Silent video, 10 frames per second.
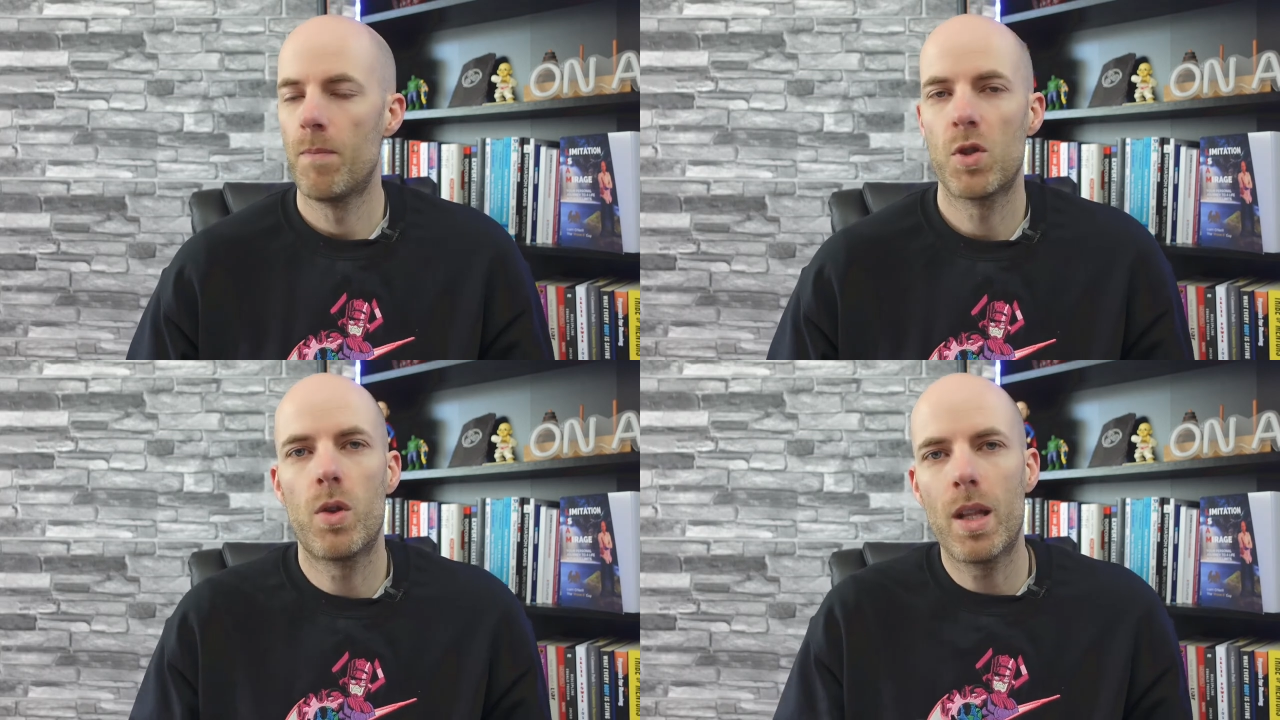
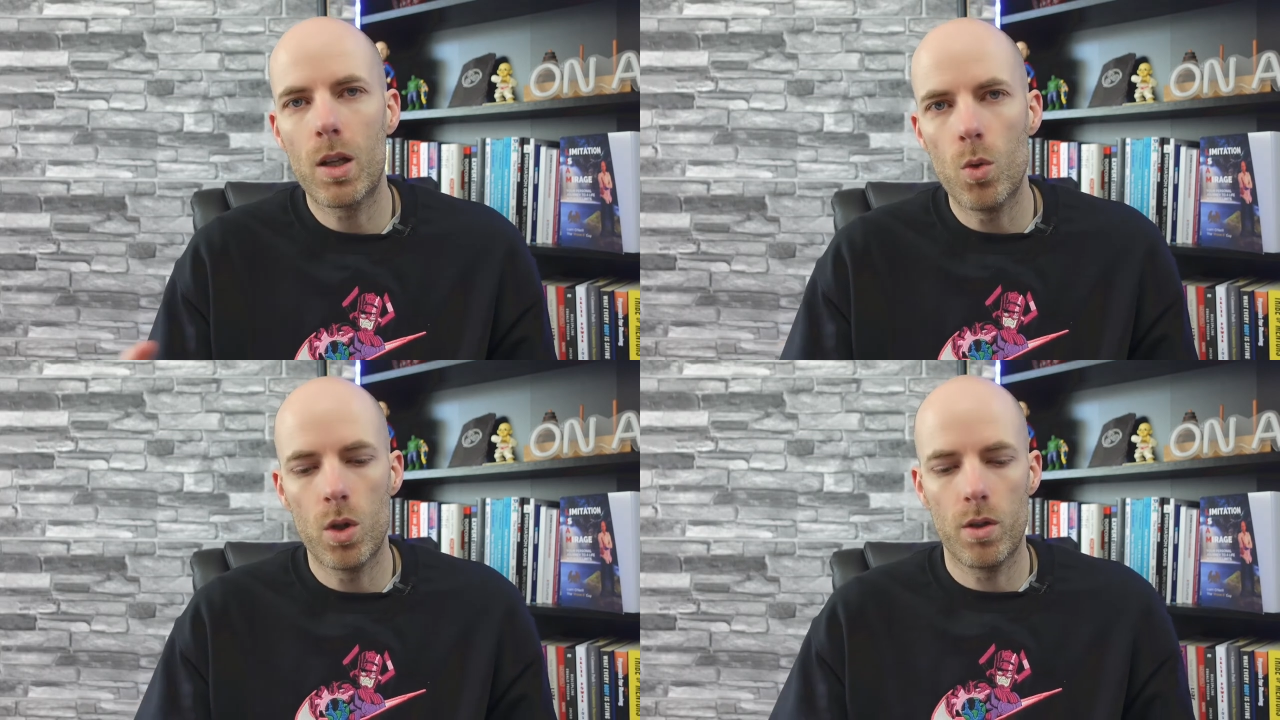So then I
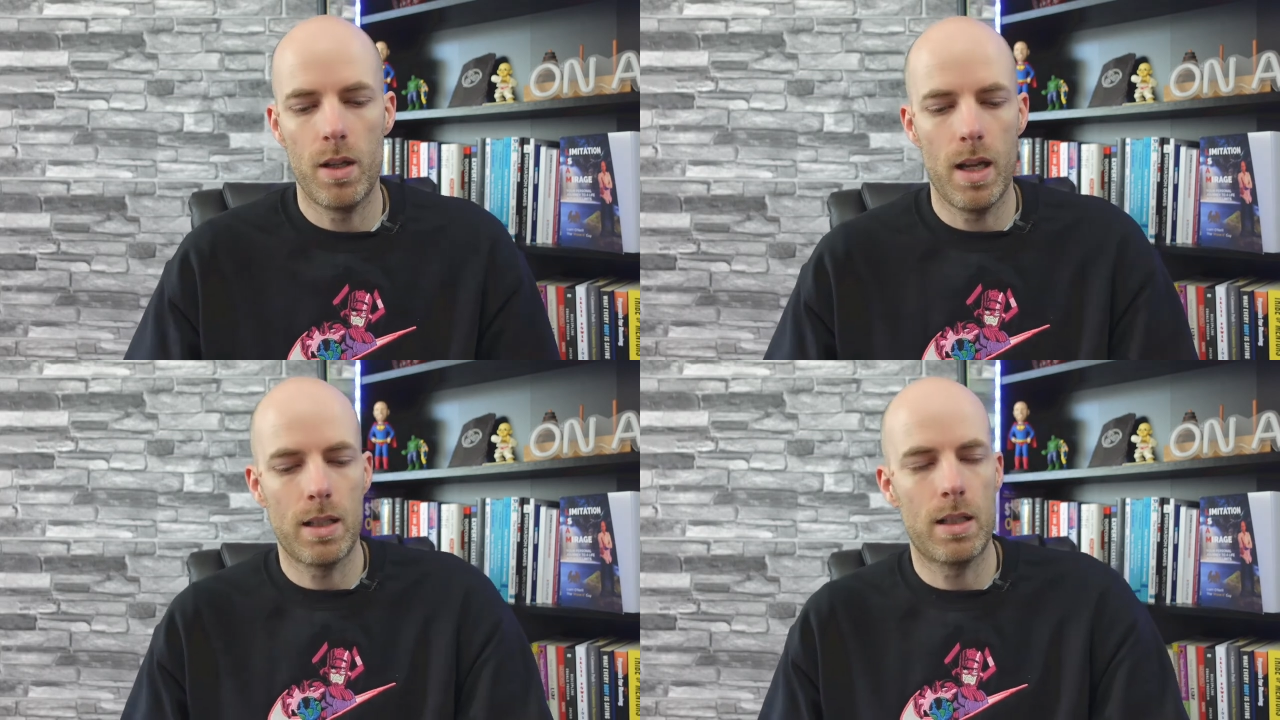go on to
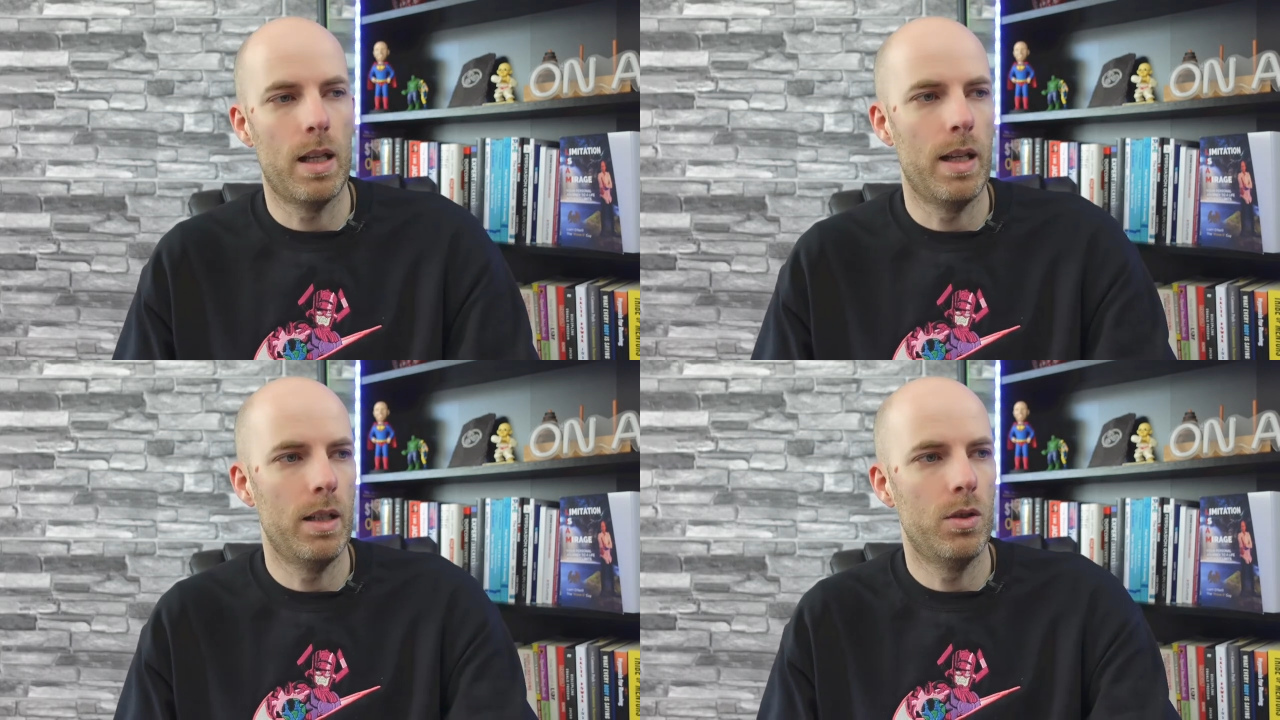the next
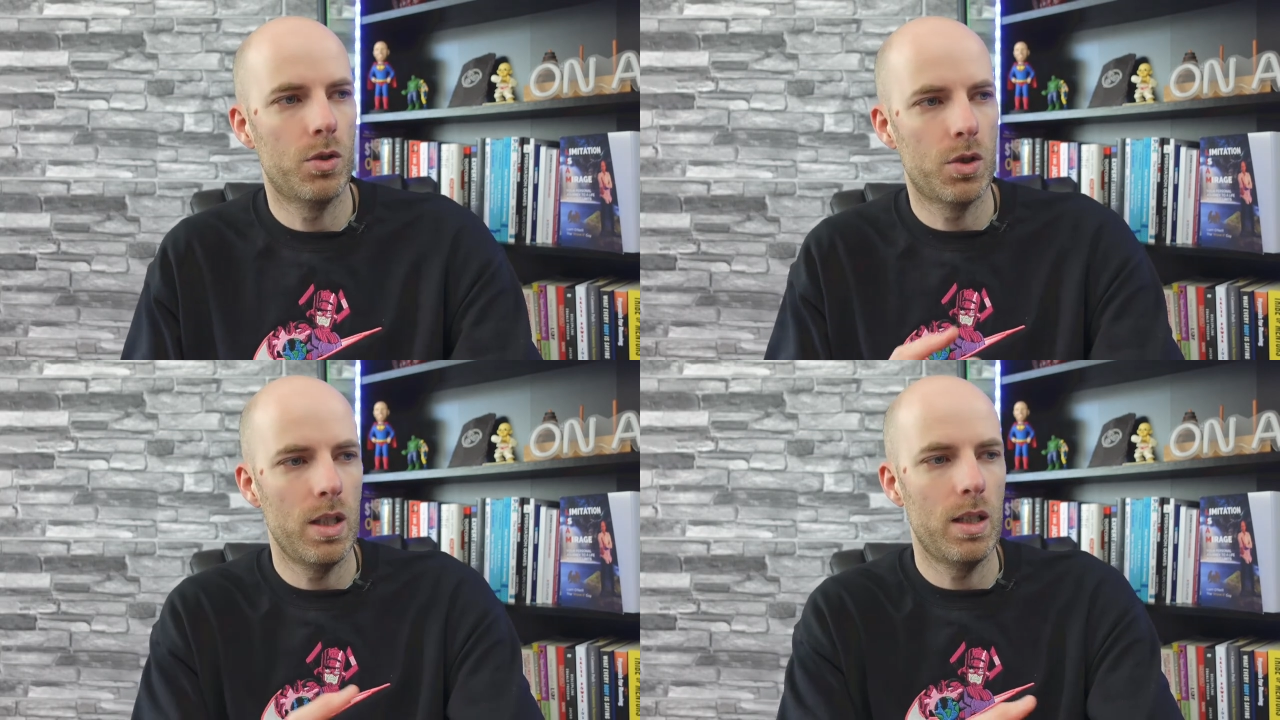line and
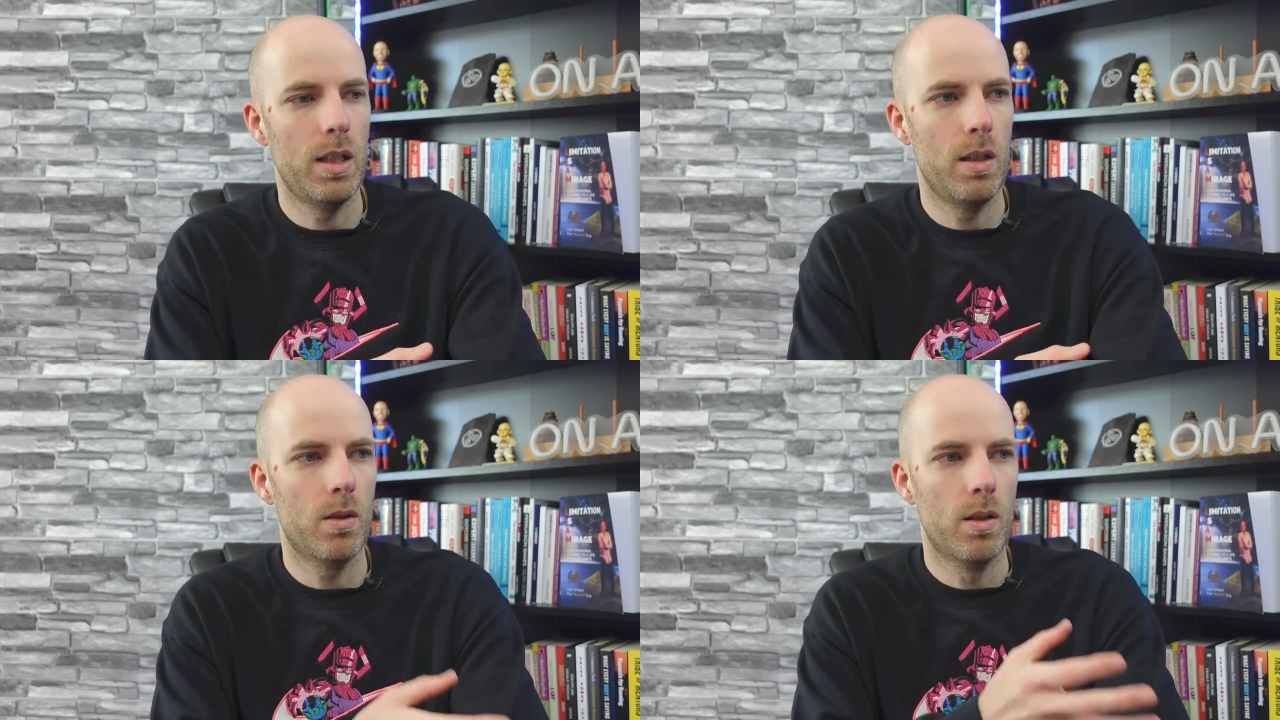you'll see it
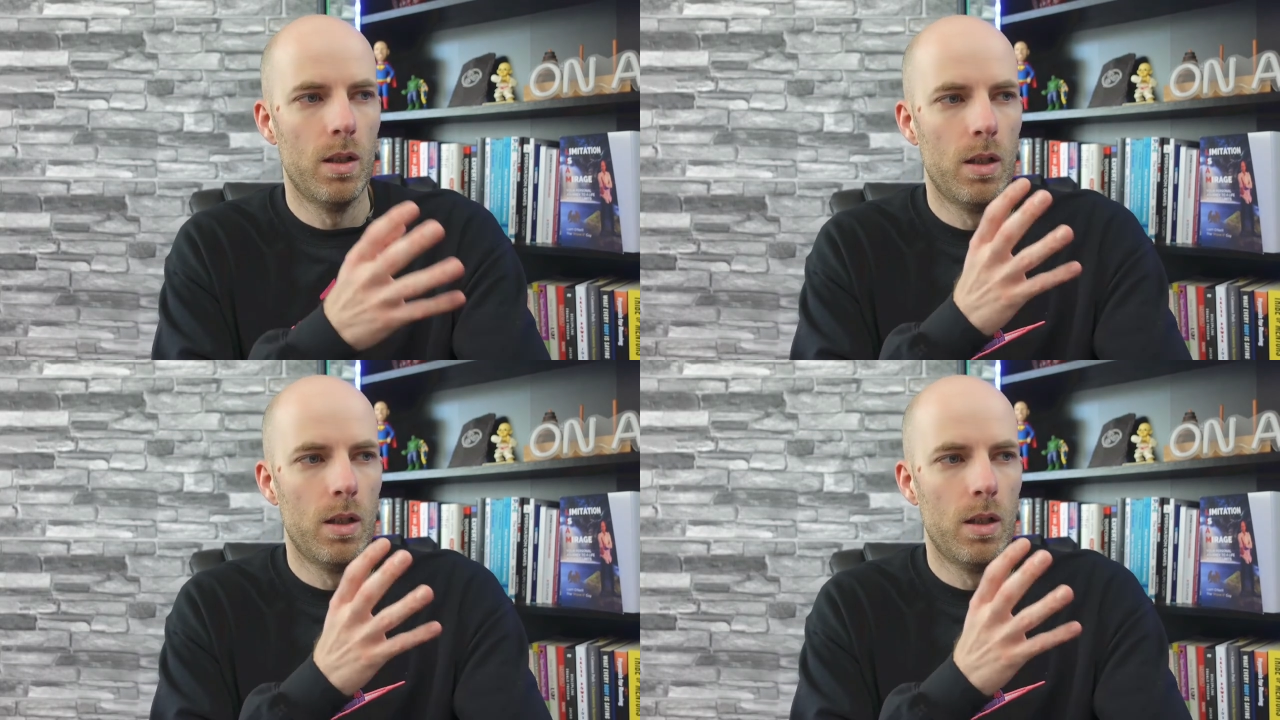here.